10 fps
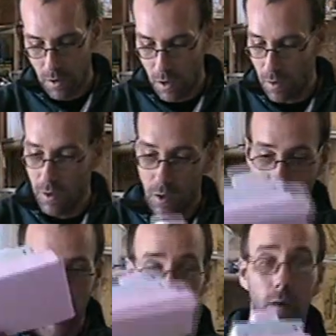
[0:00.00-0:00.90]
Okay, on
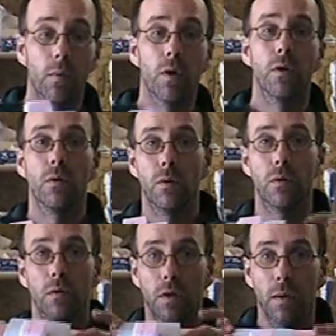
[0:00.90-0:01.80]
this one here I'm going to do
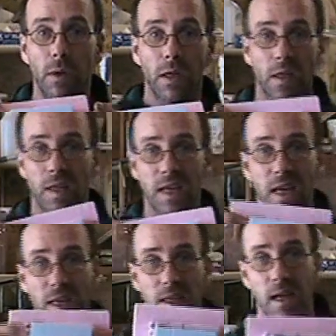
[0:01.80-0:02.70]
a couple little
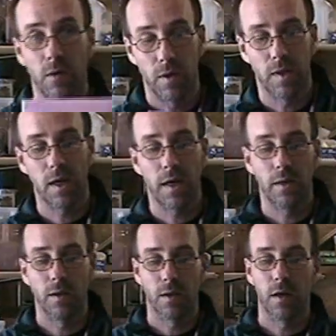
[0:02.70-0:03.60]
snakes down the
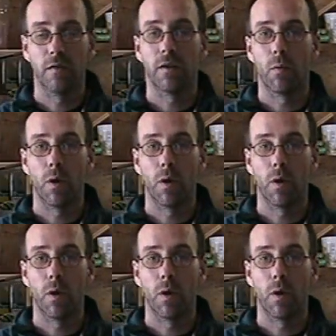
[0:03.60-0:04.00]
side and stuff,